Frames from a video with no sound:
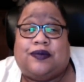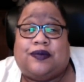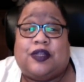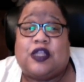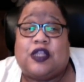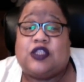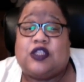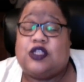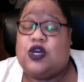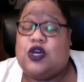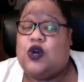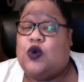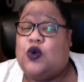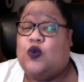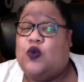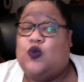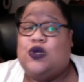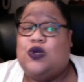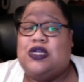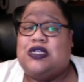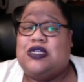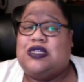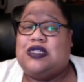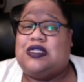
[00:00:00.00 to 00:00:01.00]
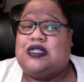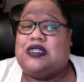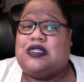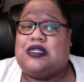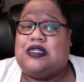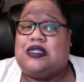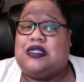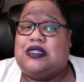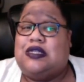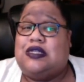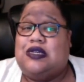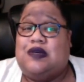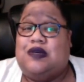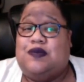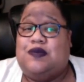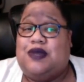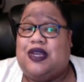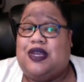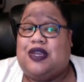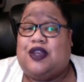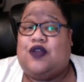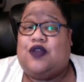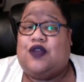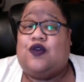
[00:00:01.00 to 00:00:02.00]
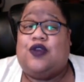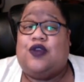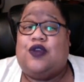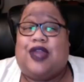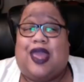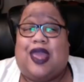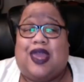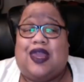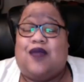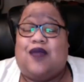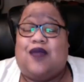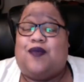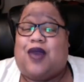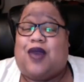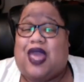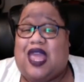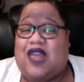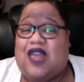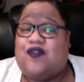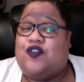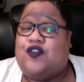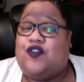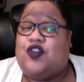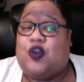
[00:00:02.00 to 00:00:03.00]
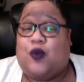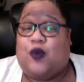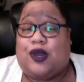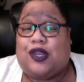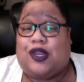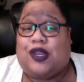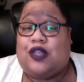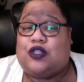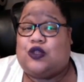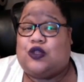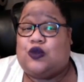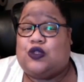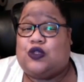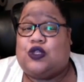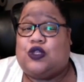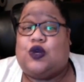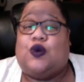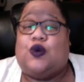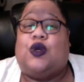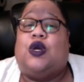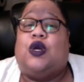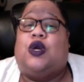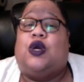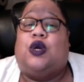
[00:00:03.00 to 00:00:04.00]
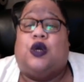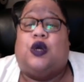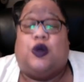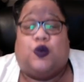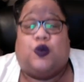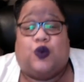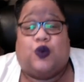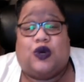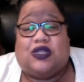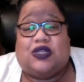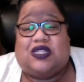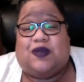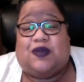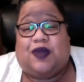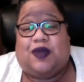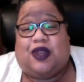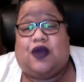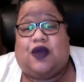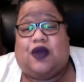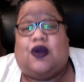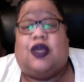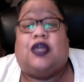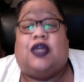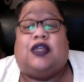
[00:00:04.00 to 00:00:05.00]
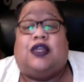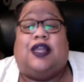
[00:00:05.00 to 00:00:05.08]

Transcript: So what's the big Your Daddy paid for your wedding too, so what's the big deal?